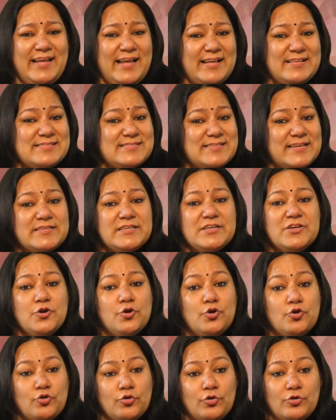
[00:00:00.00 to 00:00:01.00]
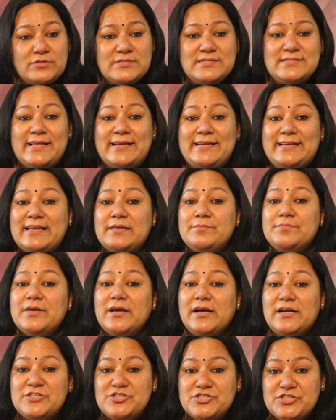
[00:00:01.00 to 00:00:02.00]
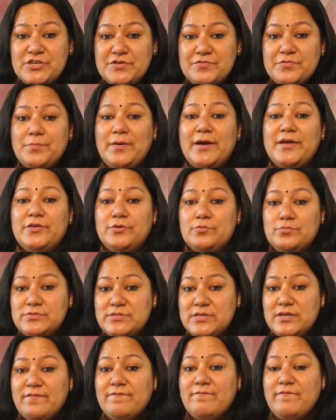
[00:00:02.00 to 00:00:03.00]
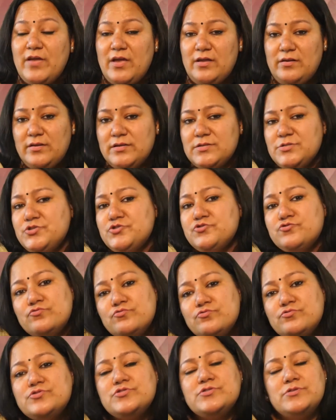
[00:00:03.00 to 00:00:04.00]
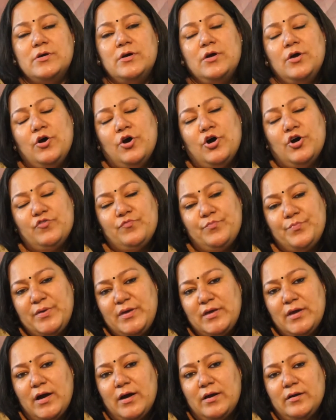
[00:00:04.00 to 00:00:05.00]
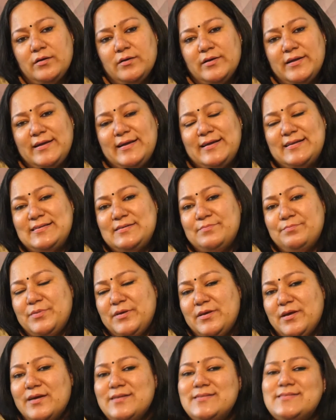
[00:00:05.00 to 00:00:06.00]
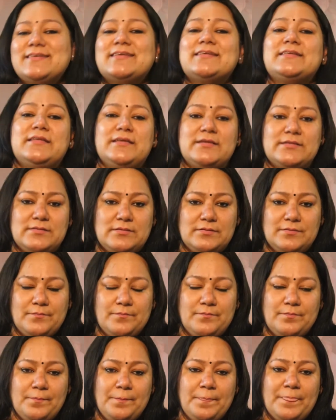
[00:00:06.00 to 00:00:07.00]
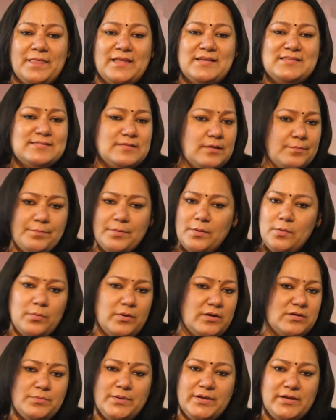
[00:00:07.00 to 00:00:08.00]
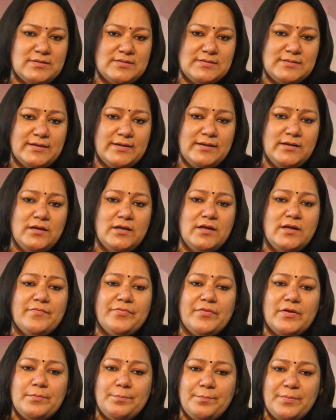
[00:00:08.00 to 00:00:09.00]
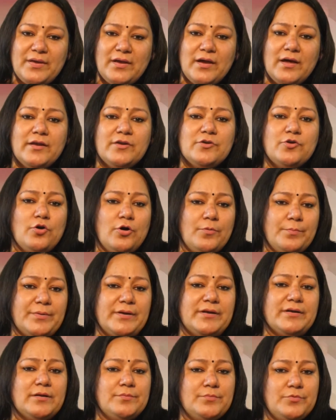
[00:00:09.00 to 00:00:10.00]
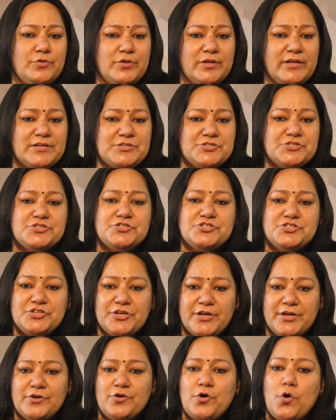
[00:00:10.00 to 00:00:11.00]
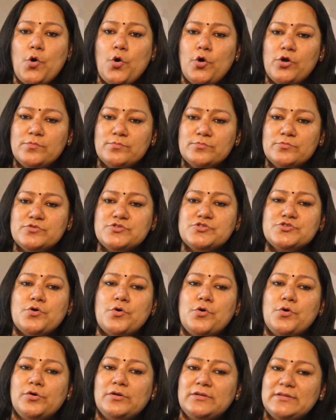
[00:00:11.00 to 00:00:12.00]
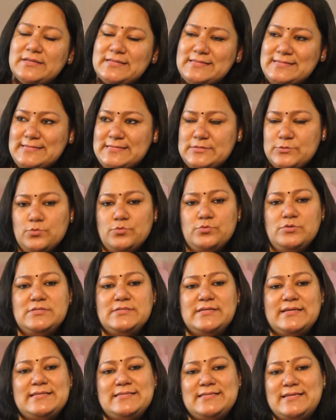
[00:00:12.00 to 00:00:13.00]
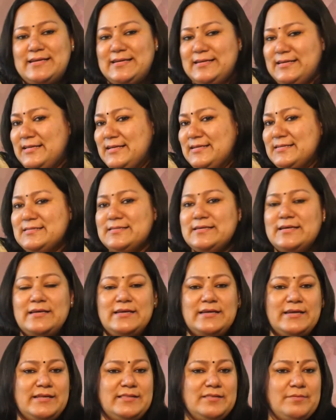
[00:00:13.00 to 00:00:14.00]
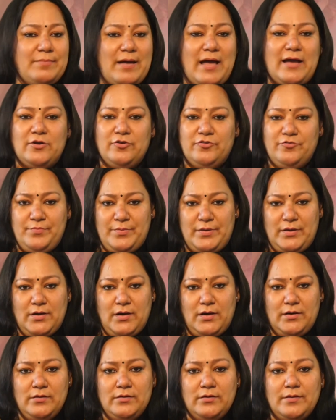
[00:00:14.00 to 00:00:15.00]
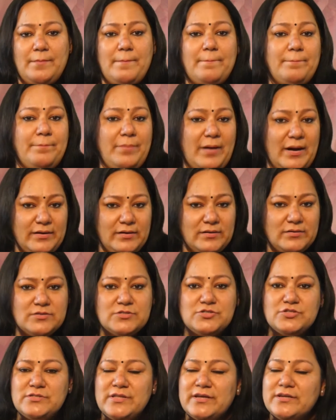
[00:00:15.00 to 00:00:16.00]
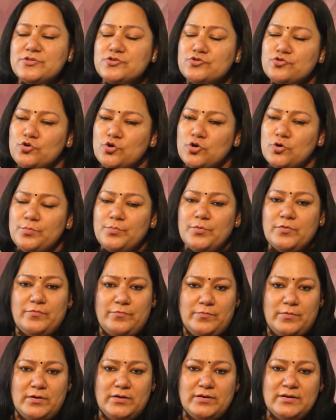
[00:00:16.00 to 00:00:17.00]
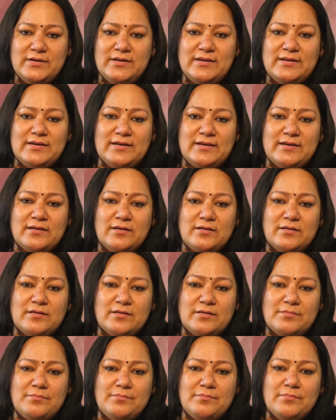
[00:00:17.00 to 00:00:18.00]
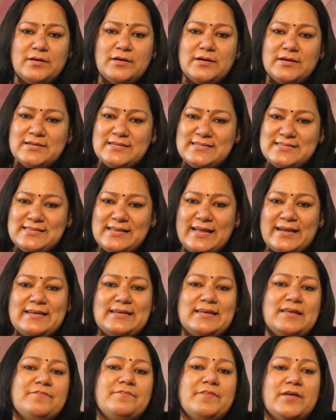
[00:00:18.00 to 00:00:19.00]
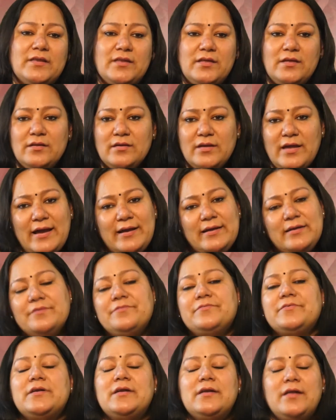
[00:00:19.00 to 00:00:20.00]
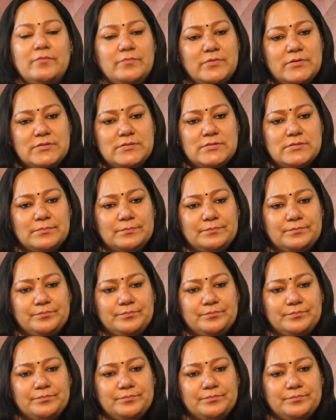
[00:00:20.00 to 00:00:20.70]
and setting goals that can be achieved by using various tools of PR and PR techniques. In simple words, we can say that PR and corporate communication share almost all these tools and techniques in the bag of PR, but their scope of work slightly vary at different levels.